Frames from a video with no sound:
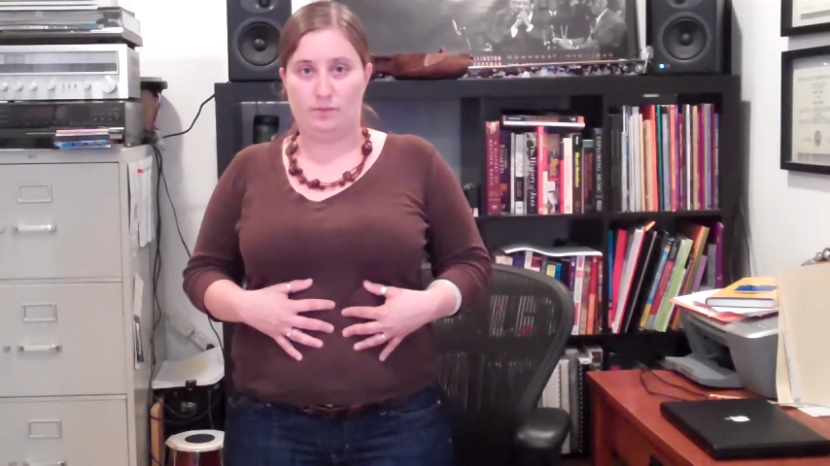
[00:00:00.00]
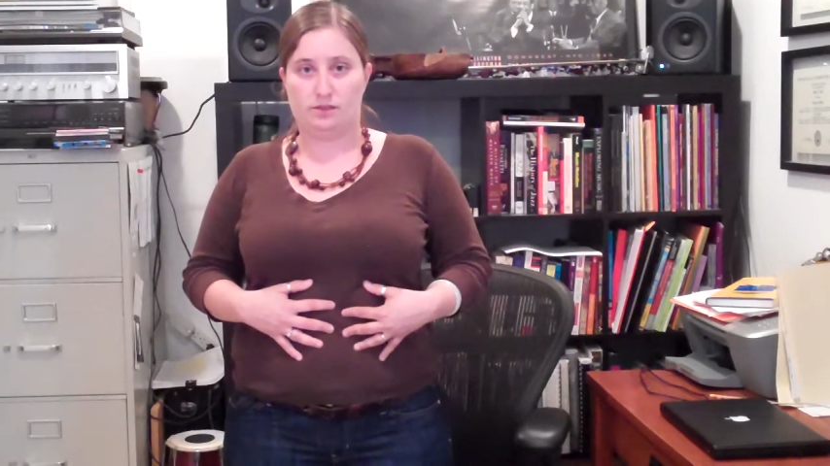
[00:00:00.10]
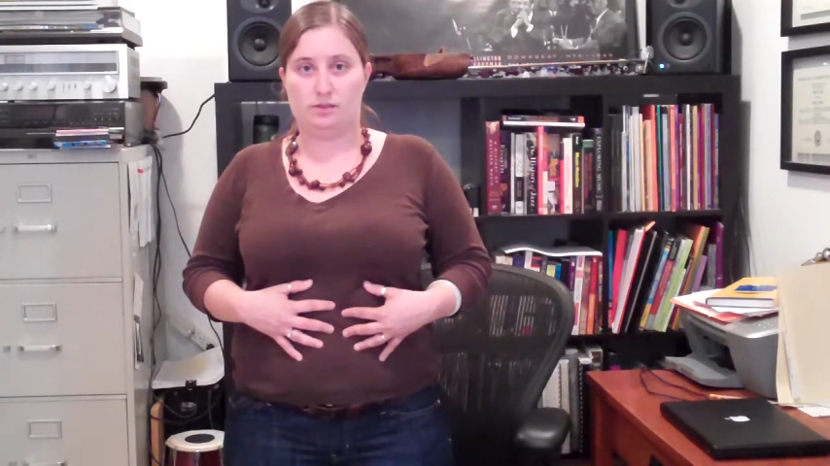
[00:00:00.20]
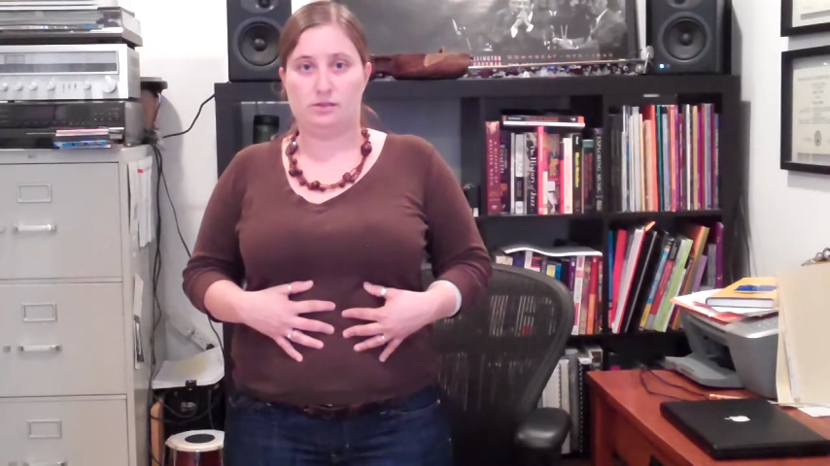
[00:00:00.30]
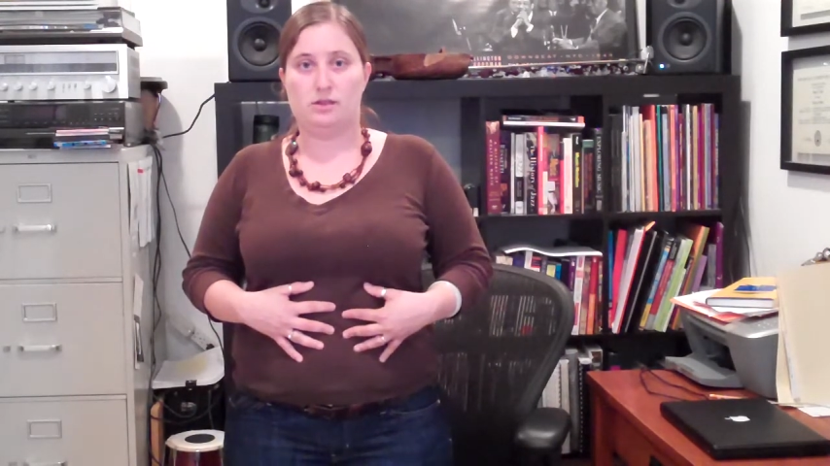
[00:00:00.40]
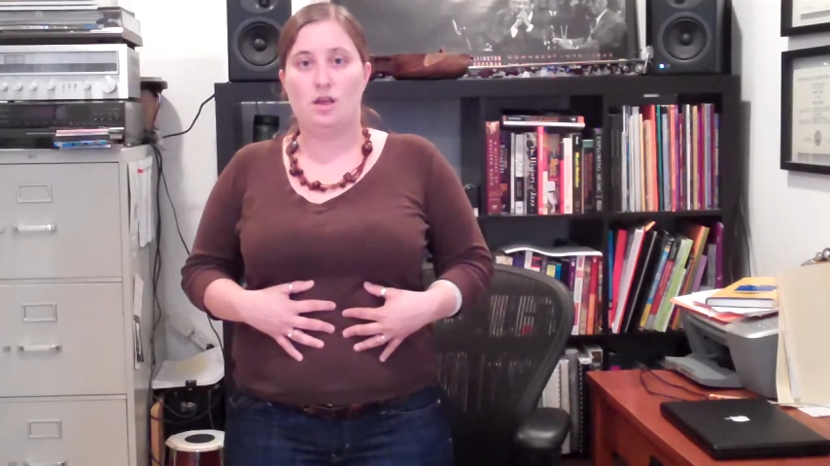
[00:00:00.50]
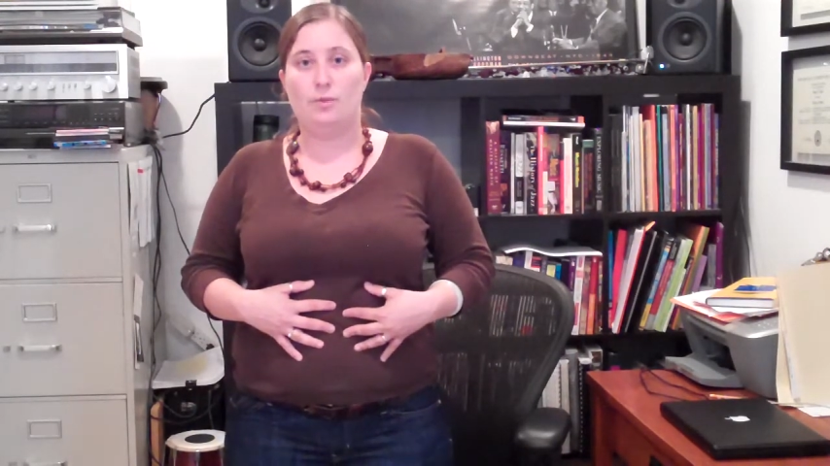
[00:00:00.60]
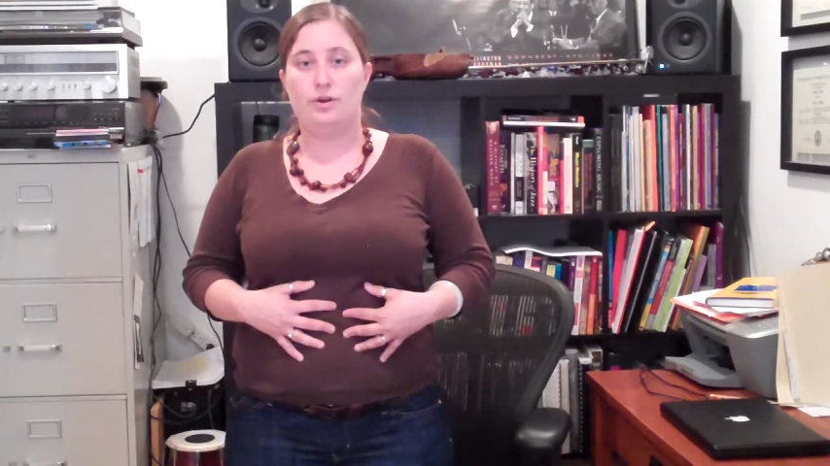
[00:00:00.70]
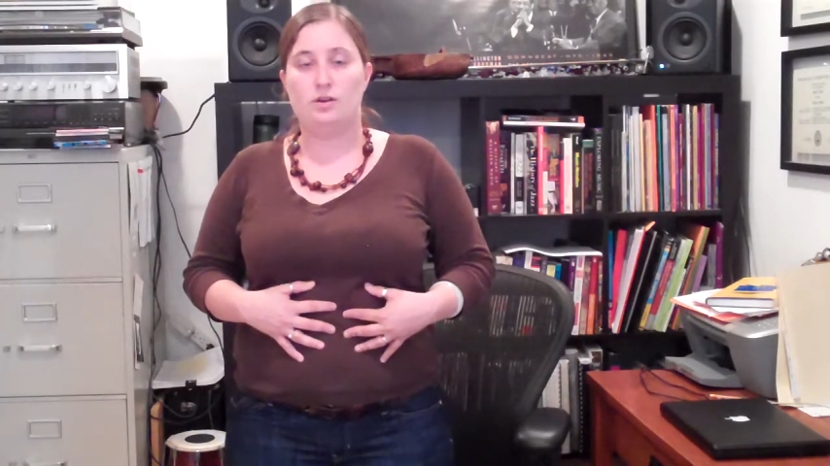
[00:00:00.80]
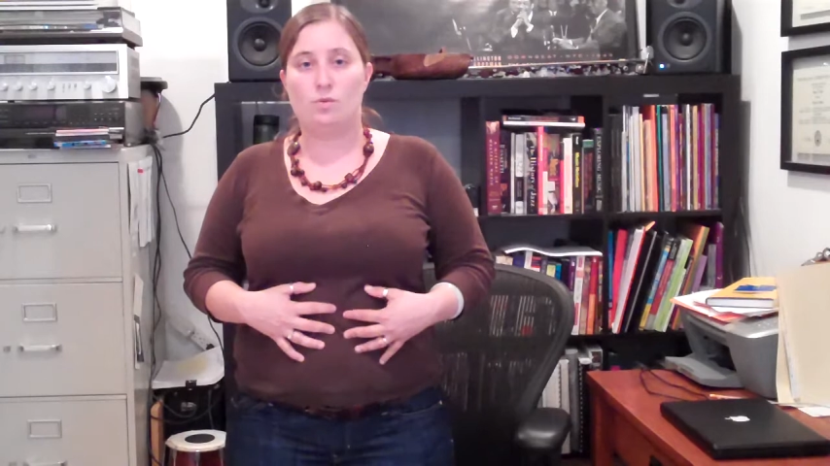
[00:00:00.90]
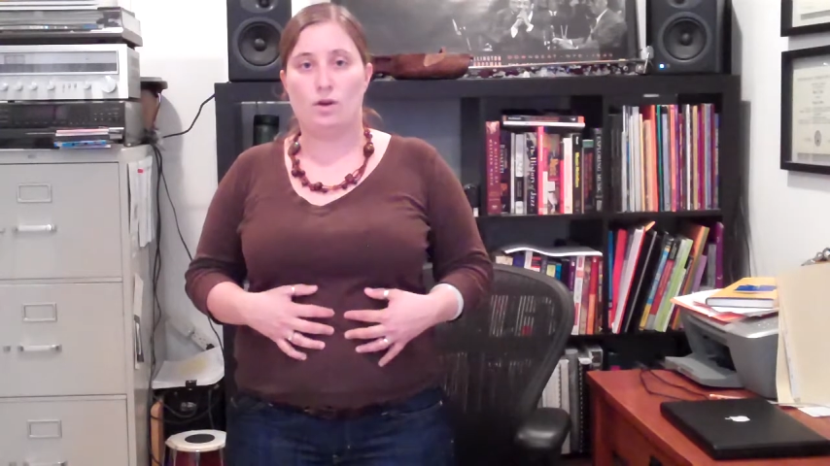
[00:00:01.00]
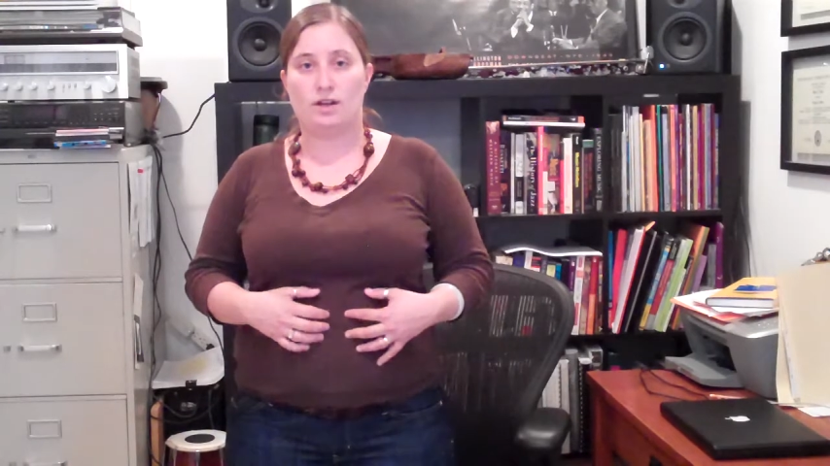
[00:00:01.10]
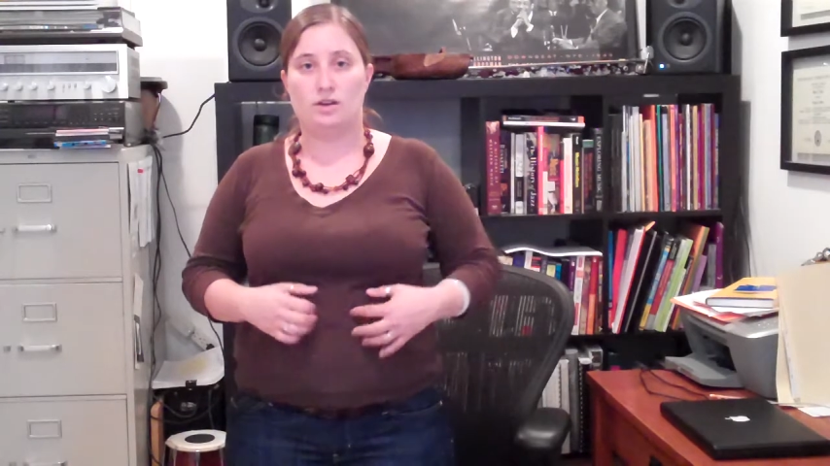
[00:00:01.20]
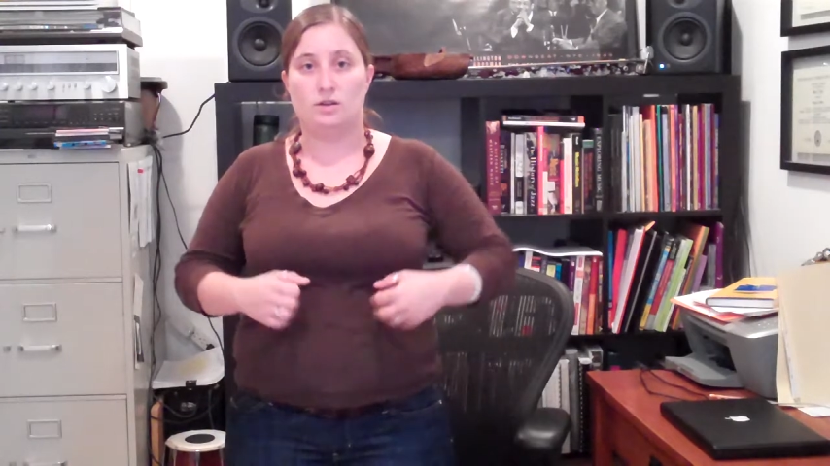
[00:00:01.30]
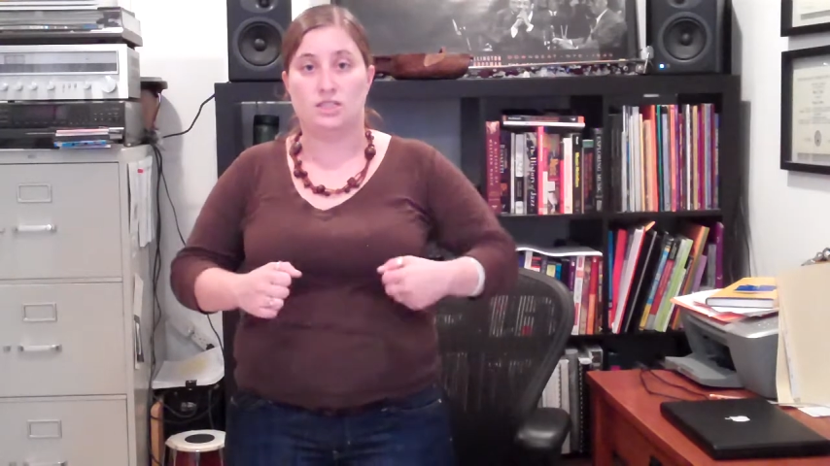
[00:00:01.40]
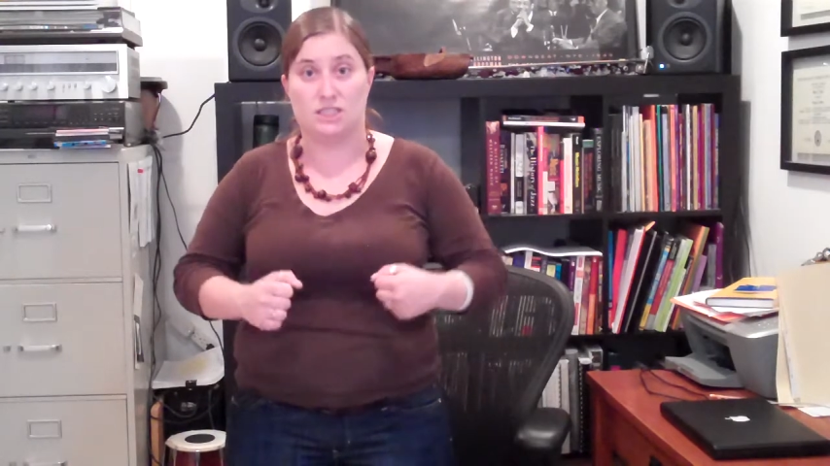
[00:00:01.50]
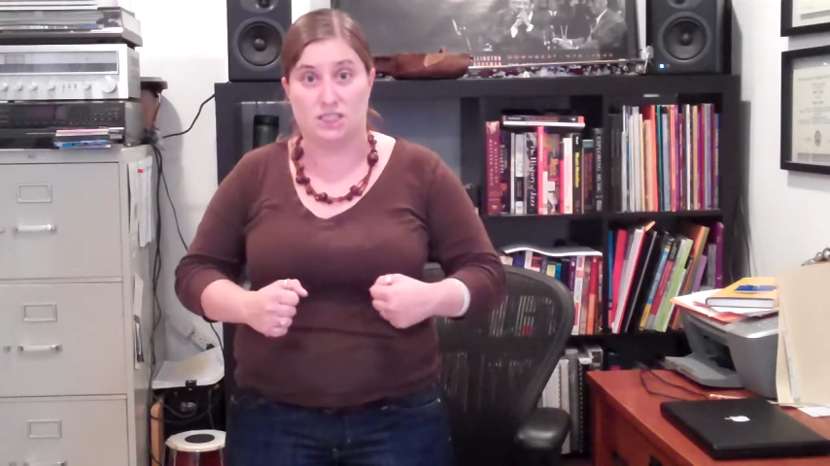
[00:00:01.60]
muscles, we don't want to go